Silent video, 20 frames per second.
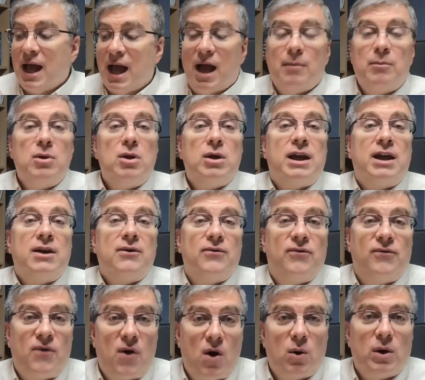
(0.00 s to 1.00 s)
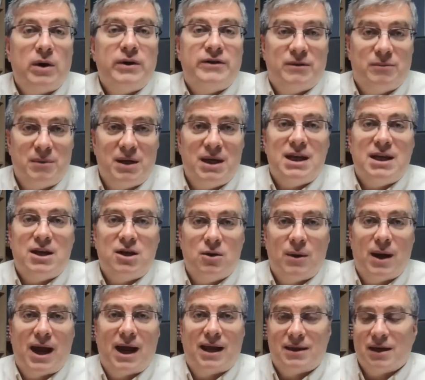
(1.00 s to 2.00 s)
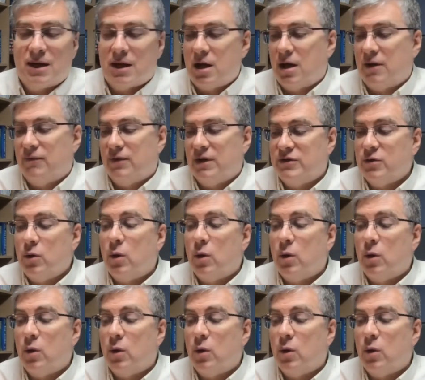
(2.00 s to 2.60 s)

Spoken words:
I'm looking forward to meeting you at the conference,